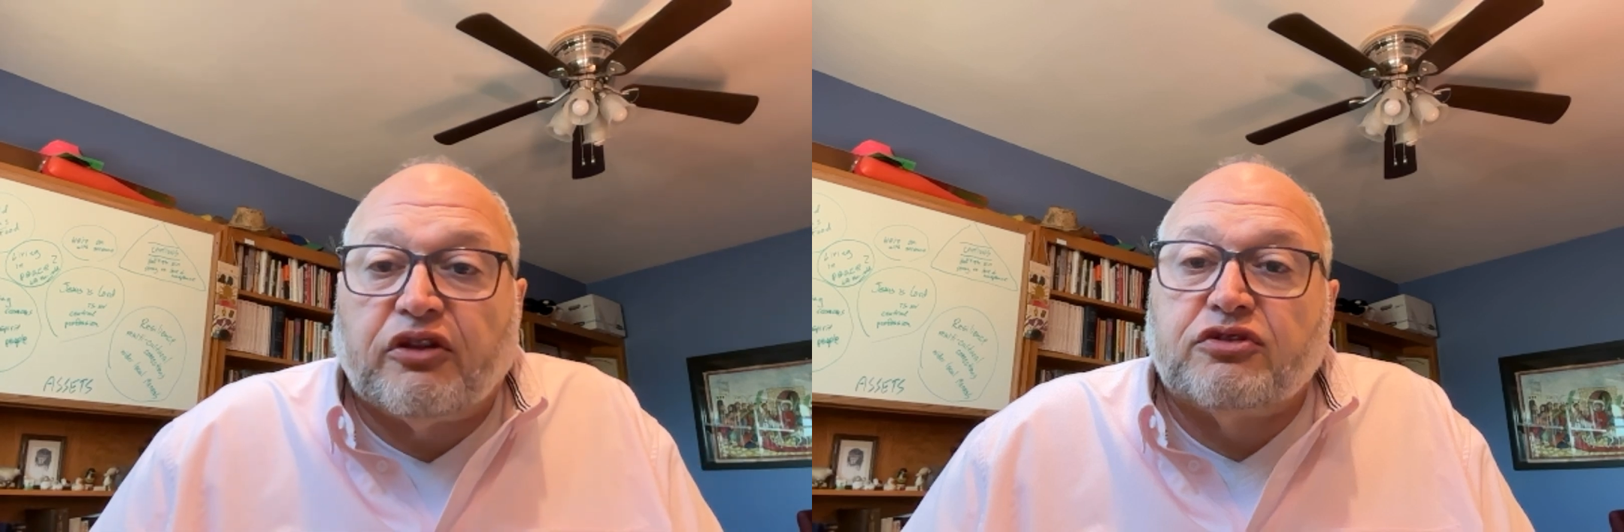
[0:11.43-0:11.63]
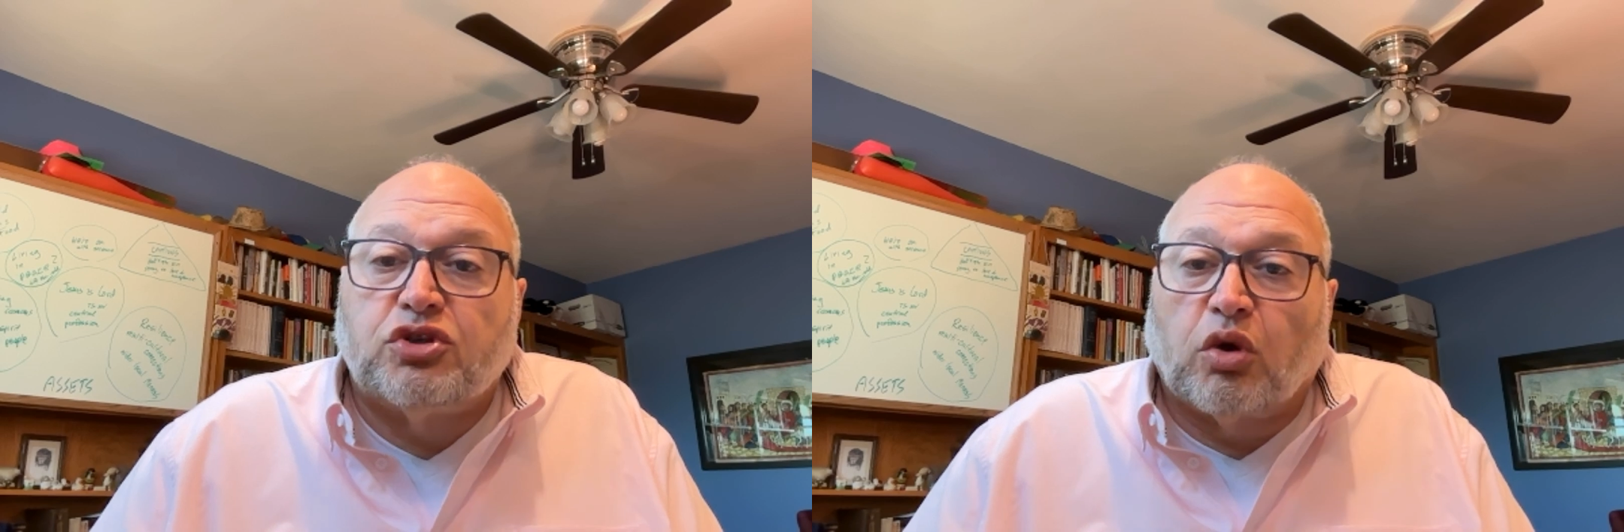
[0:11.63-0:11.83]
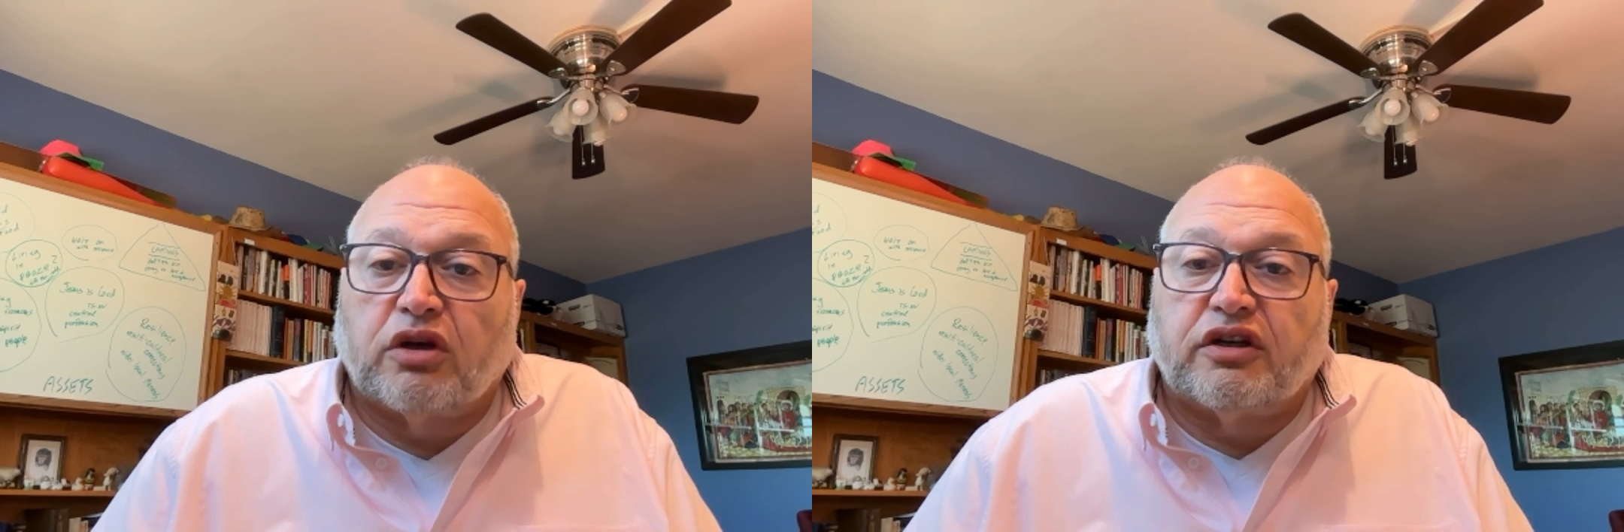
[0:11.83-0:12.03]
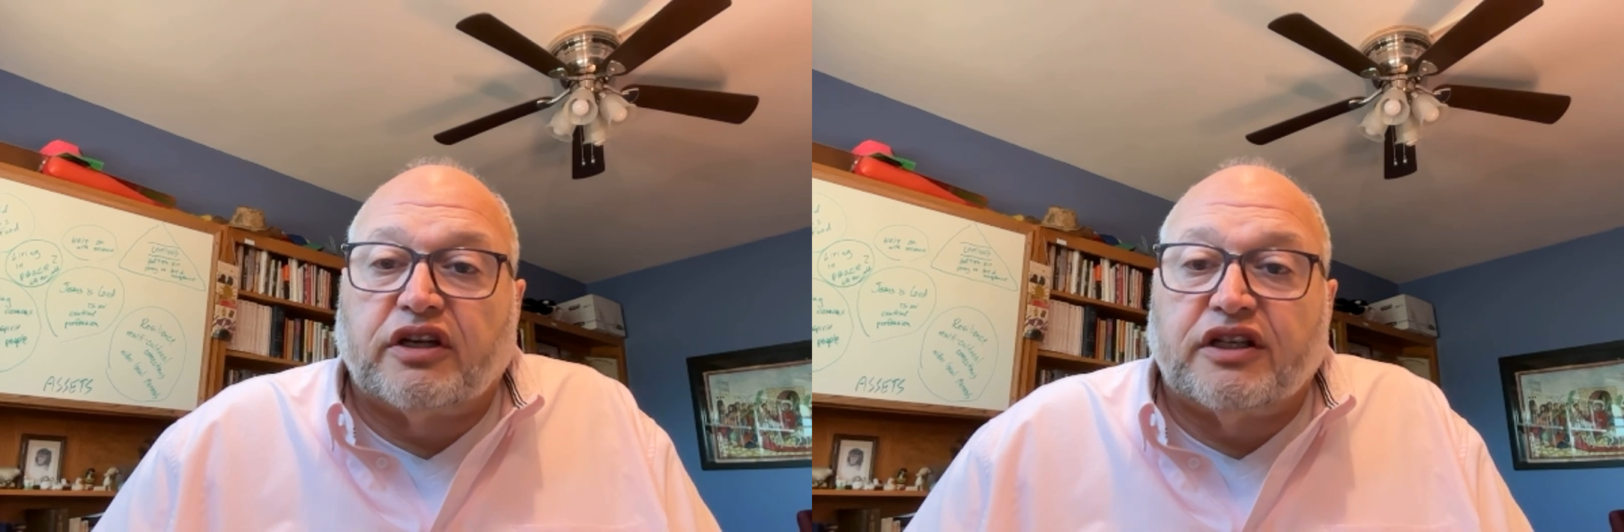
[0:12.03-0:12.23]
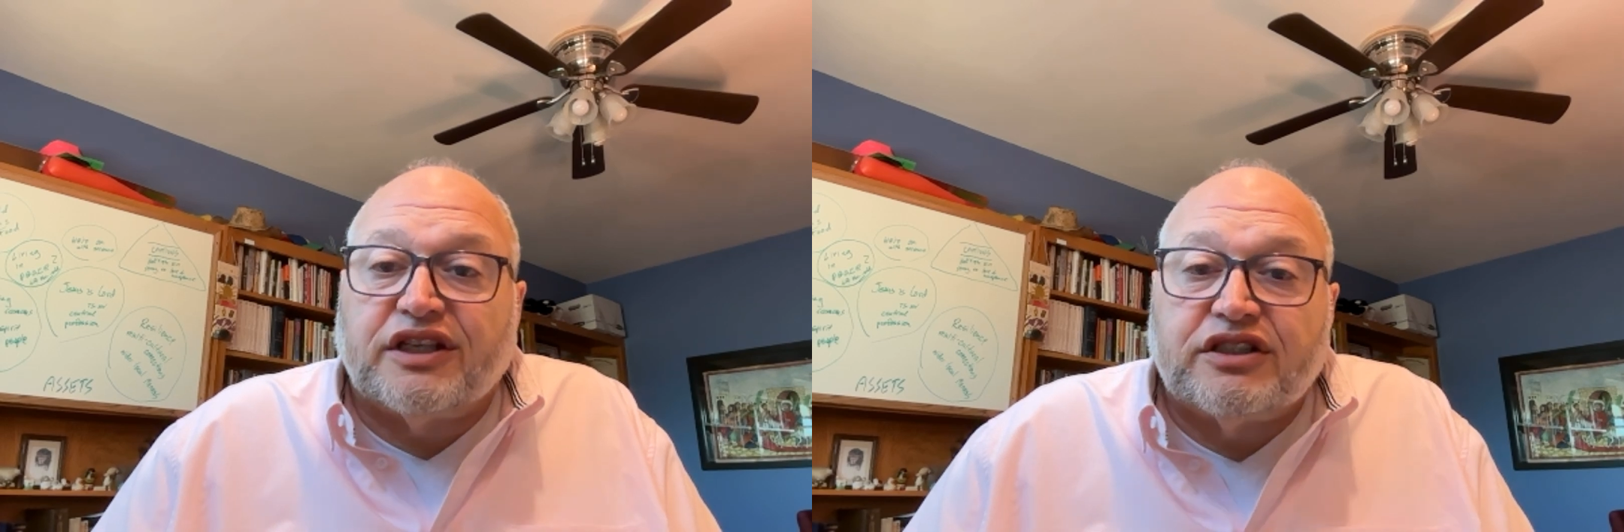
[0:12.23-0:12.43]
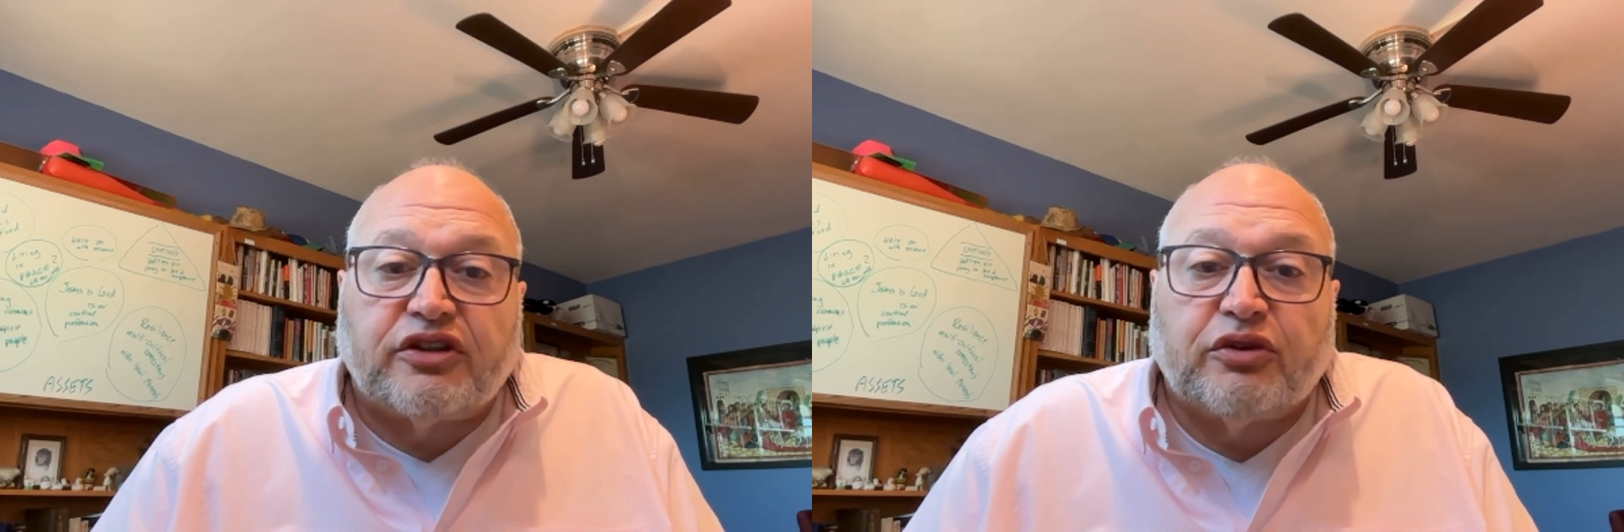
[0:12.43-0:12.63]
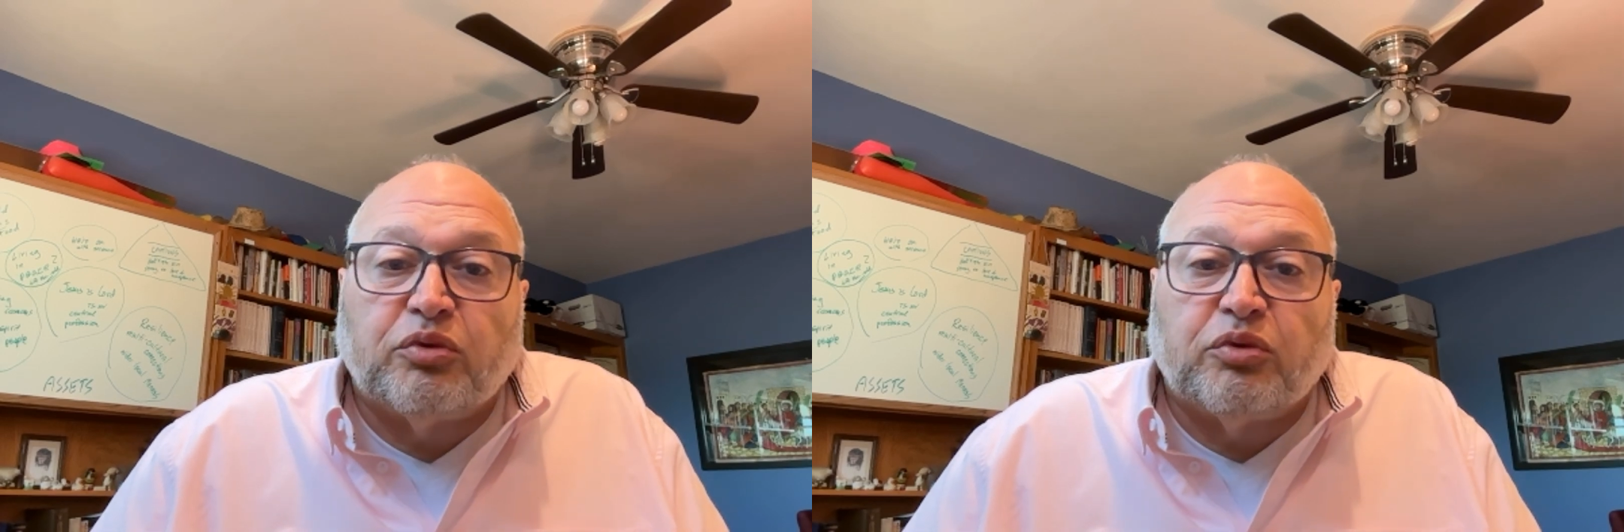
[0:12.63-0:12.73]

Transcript: the Jordan and into the